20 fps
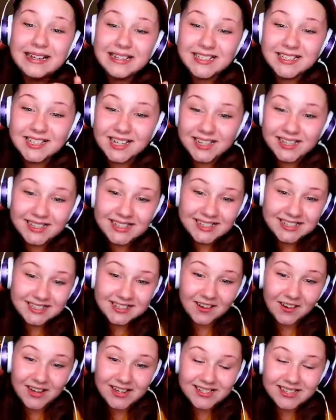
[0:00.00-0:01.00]
inside this
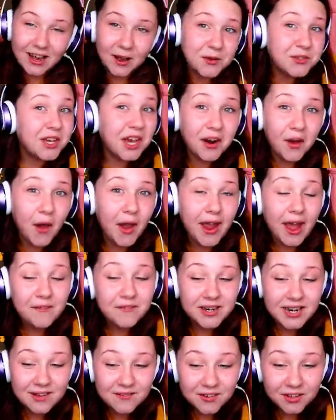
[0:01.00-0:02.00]
guy's house and I
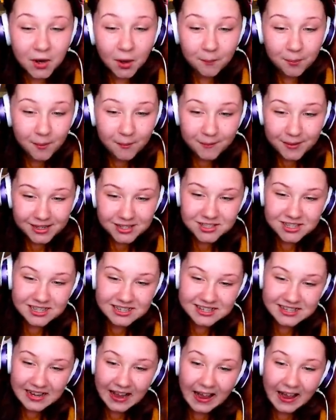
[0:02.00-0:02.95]
haven't even got permissions.